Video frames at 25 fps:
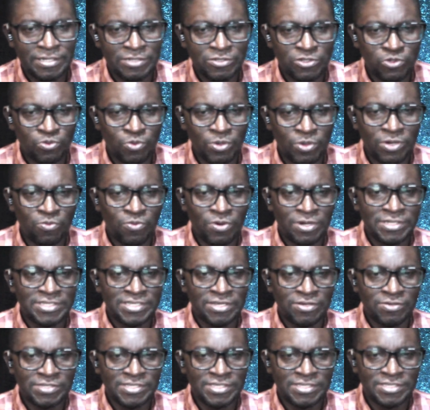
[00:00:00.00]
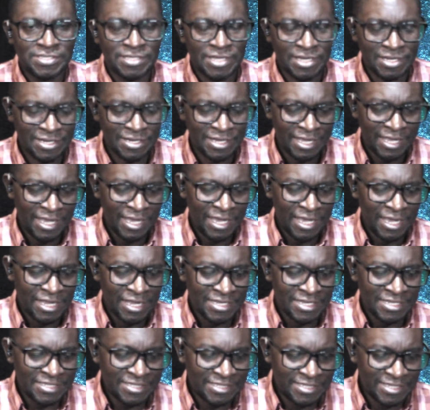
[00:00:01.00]
and 21 tells us that
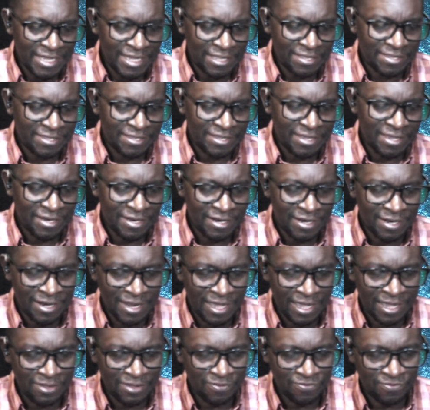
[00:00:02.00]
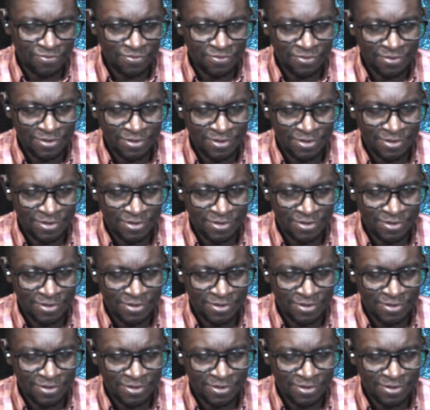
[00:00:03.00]
death and life